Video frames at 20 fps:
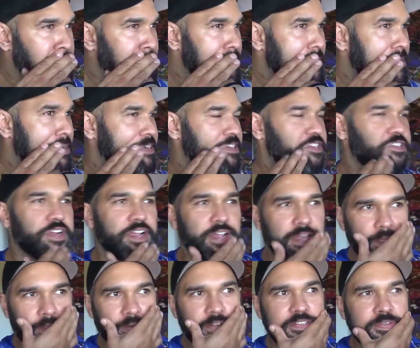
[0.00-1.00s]
in
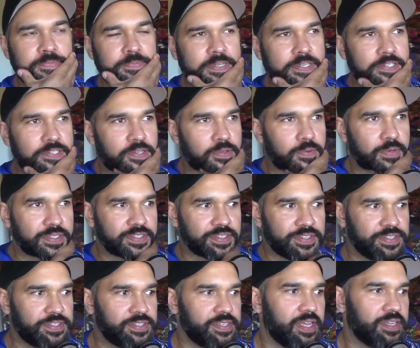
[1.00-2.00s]
Australia as opposed to the ones in
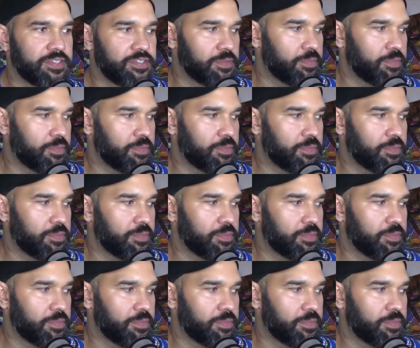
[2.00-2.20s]
the States.